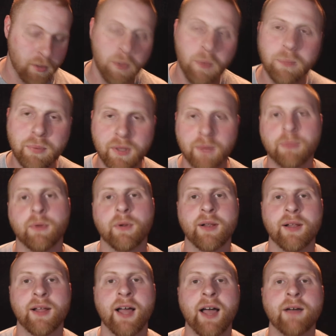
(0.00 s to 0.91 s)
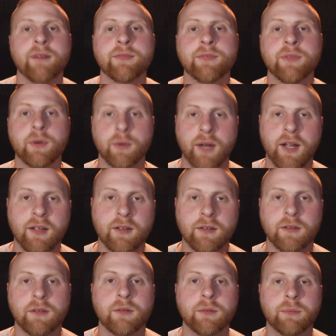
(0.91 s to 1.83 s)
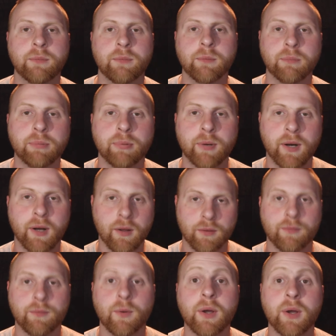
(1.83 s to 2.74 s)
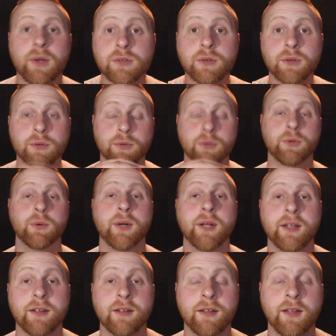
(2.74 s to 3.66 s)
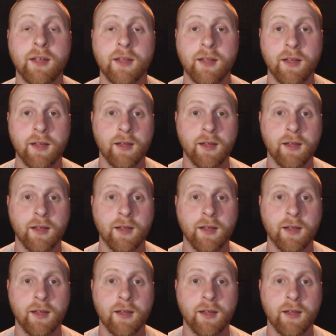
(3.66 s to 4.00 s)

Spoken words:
you people have the right to be proud of what you're doing.